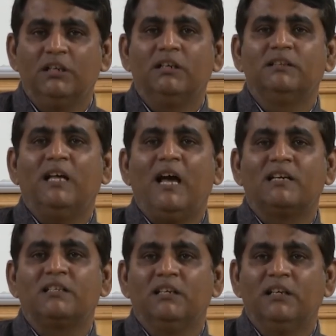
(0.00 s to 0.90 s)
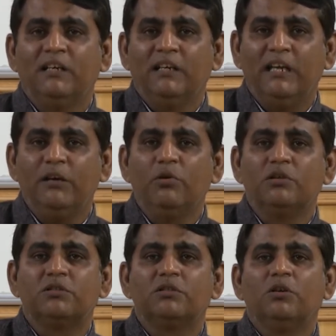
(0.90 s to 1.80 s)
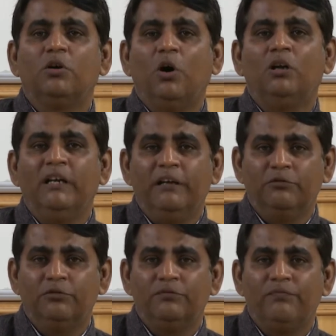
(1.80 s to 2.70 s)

that he was on leave.